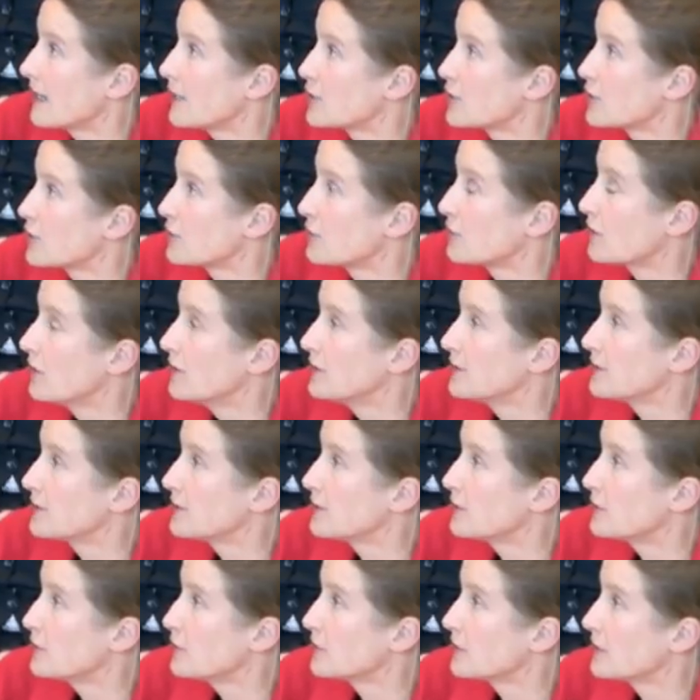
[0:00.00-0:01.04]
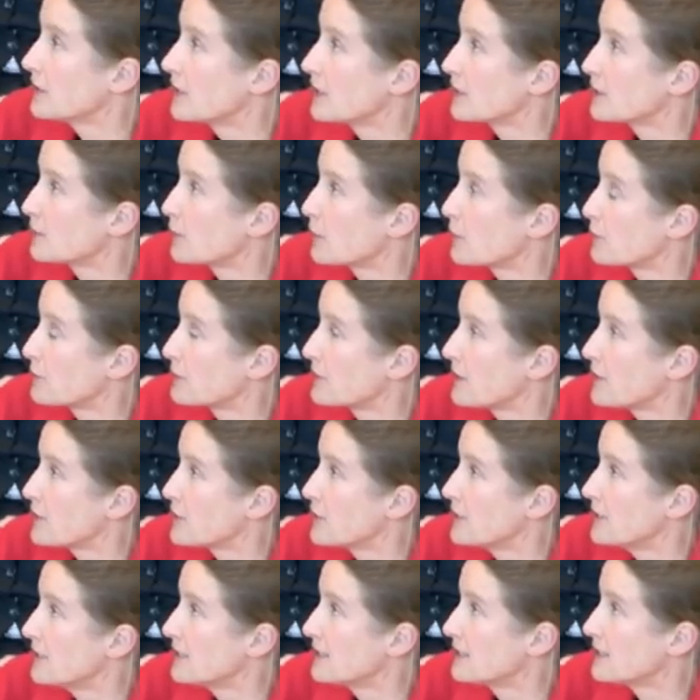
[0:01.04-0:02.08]
alleged to constitute an
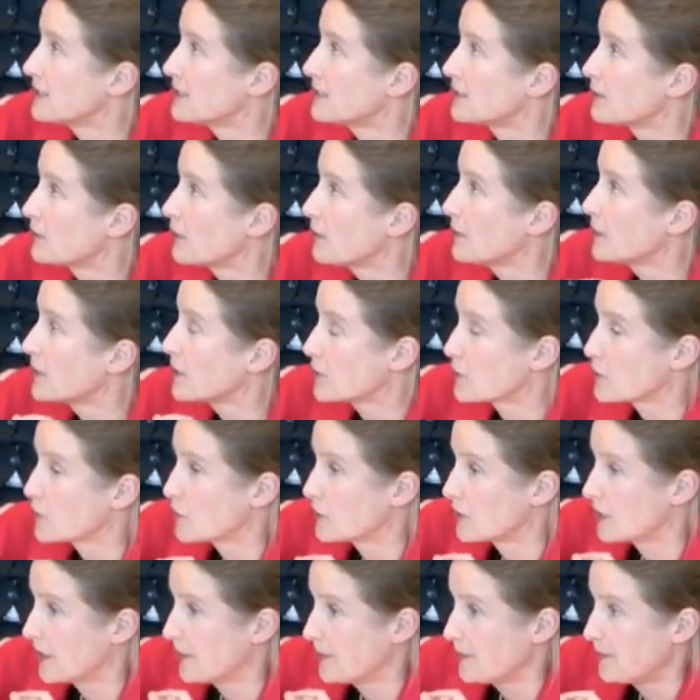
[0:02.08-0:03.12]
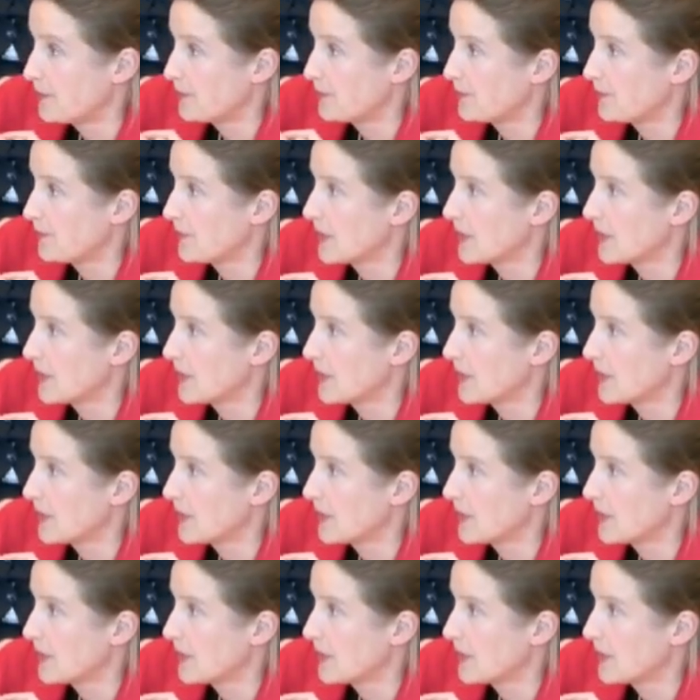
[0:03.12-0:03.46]
expropriation is discriminatory.